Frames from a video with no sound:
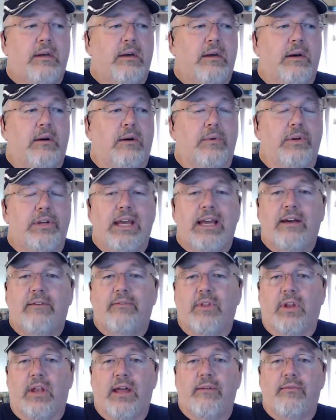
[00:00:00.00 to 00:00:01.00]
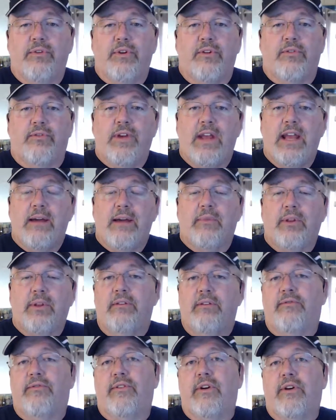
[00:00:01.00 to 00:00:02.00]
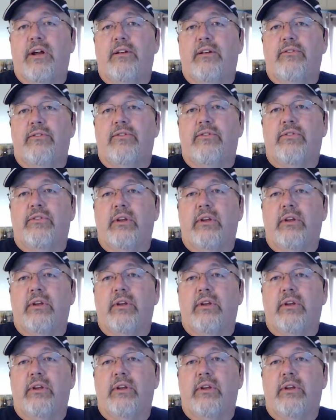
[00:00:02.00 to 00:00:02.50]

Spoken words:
When you have the love of your family and friends,